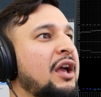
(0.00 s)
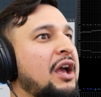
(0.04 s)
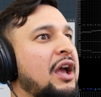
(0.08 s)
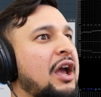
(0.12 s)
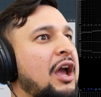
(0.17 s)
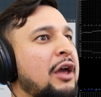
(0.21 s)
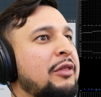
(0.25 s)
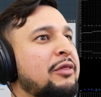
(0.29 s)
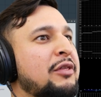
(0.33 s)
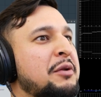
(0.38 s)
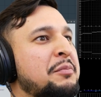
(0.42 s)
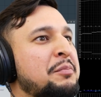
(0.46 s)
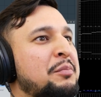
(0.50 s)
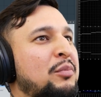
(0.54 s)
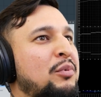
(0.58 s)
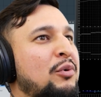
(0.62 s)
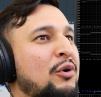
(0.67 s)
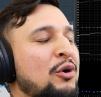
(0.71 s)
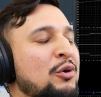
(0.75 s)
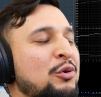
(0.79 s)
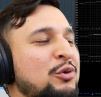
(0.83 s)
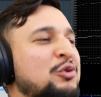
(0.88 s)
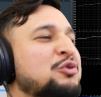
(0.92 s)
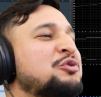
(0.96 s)
and then
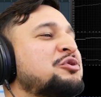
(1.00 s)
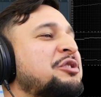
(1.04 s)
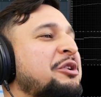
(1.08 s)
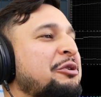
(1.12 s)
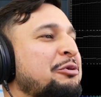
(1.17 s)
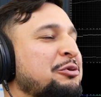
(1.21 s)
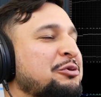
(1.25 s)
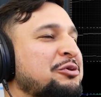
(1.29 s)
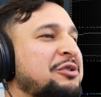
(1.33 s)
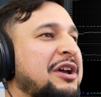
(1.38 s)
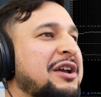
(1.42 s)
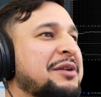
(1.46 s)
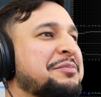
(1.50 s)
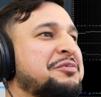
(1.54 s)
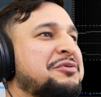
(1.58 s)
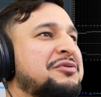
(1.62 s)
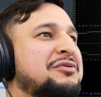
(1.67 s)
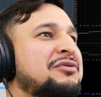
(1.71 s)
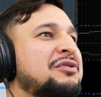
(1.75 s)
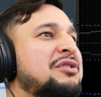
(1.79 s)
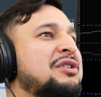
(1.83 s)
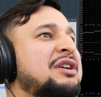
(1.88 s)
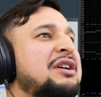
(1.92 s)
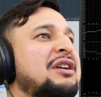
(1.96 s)
broke those
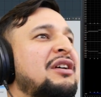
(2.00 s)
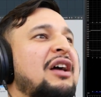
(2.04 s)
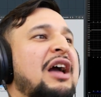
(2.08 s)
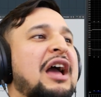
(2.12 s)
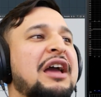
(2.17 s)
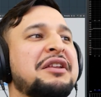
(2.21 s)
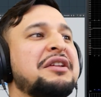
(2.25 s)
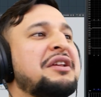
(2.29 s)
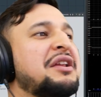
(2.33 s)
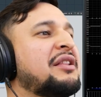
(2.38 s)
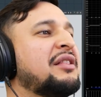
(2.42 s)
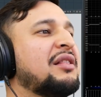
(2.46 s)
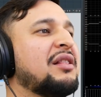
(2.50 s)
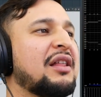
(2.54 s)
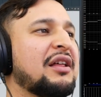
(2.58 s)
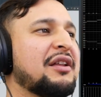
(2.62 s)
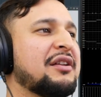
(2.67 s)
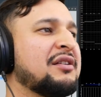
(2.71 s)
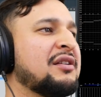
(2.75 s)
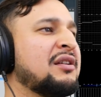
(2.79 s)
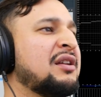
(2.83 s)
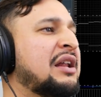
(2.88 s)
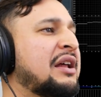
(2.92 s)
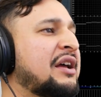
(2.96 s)
stereotypes. And he
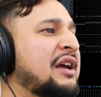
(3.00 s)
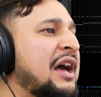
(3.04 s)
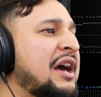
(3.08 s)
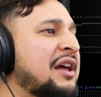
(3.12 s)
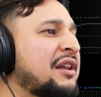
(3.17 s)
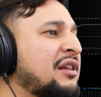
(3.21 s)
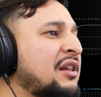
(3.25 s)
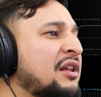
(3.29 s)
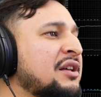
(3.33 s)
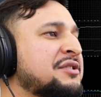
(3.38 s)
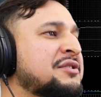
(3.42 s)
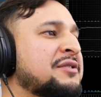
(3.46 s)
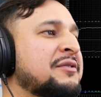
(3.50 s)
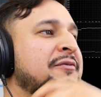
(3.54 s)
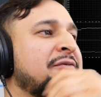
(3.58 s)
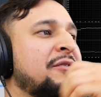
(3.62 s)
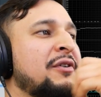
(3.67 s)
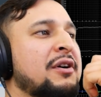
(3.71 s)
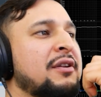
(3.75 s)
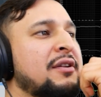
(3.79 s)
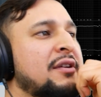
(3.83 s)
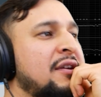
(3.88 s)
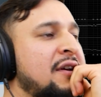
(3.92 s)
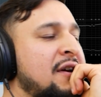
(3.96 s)
had lots of
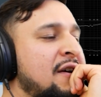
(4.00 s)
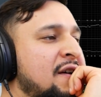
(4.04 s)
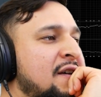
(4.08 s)
fun.